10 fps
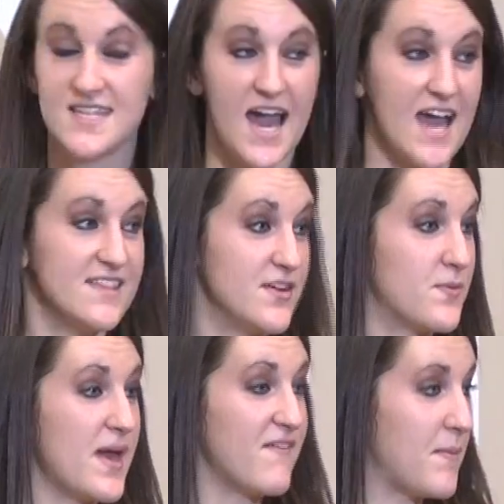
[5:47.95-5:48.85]
Yeah,
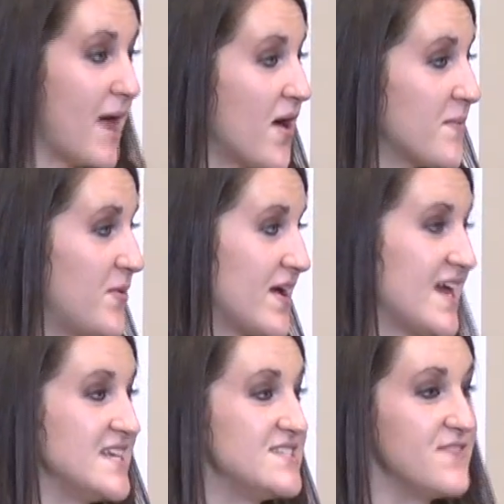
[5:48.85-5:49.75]
we have a
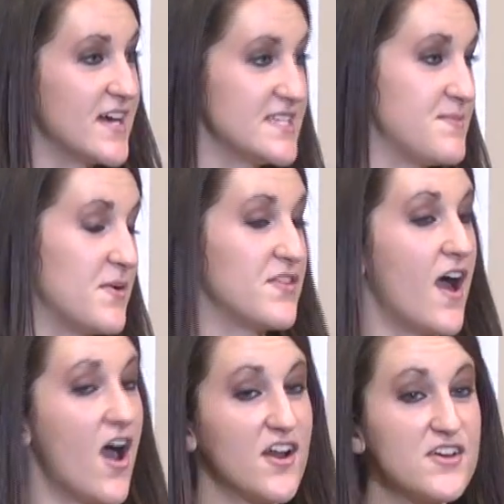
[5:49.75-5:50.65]
PowerPoint. It's very simple.
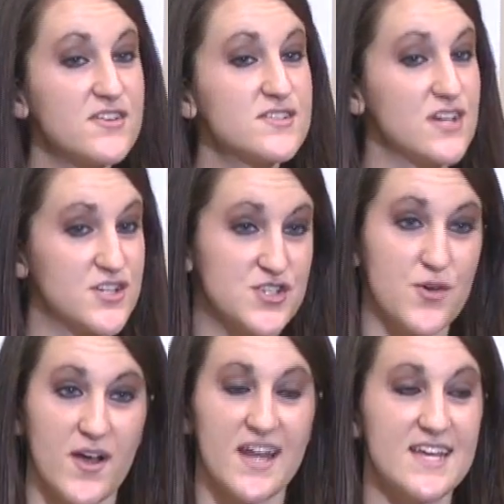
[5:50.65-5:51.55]
The articles are
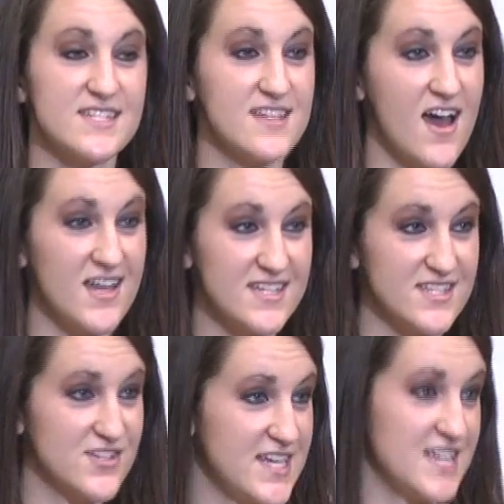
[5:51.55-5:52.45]
short. It's not a
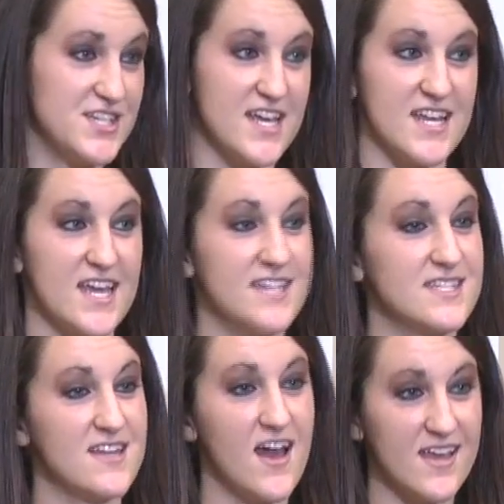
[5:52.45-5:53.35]
dissertation.
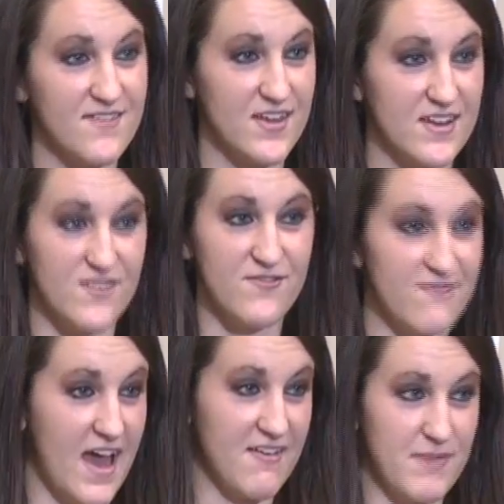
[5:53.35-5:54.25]
It's not even
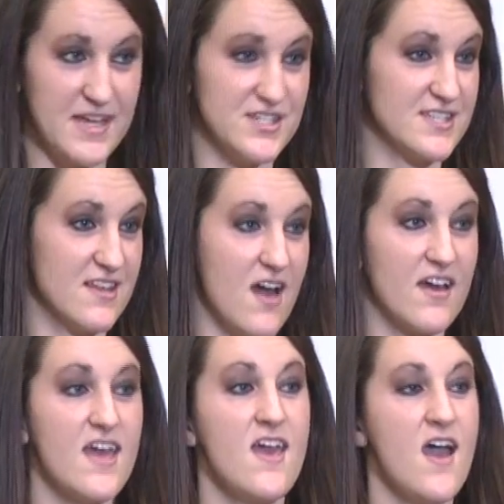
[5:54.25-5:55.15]
5 pages long.
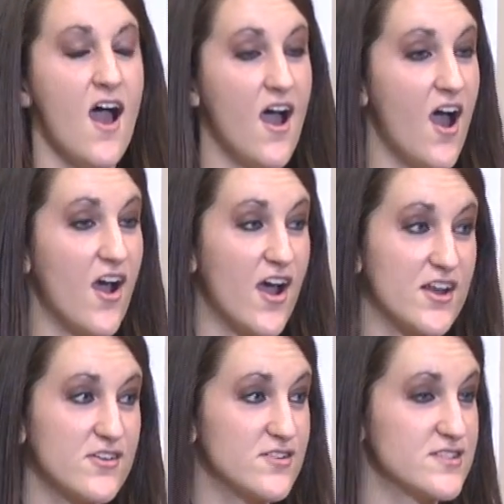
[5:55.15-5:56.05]
Our
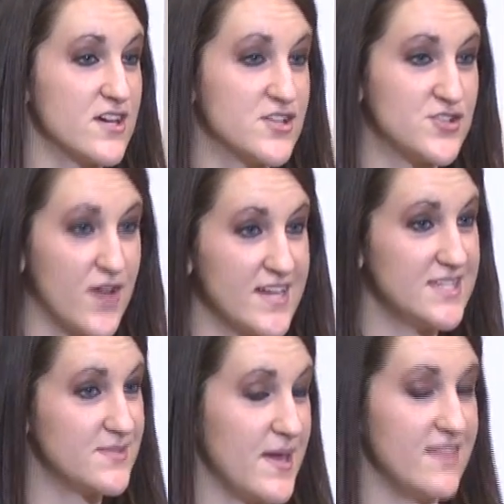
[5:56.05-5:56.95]
articles are short
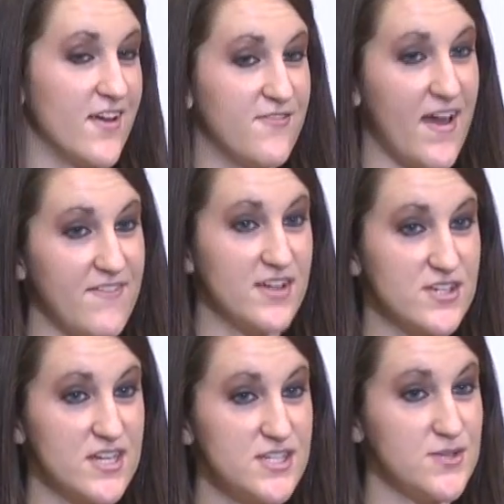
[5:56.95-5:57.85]
and sweet. They're
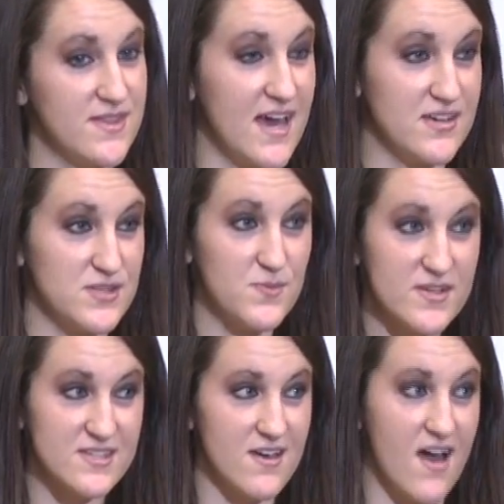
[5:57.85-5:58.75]
500 to 1,000
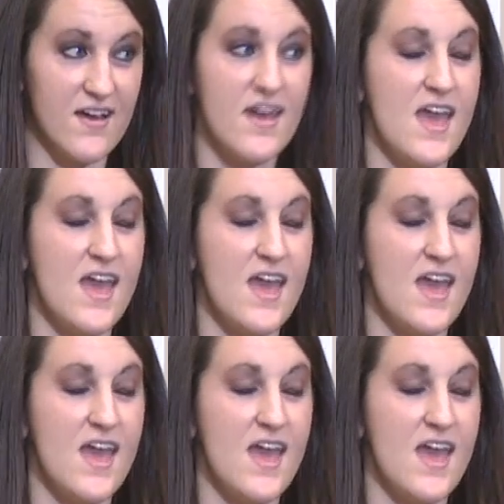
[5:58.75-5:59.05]
words long.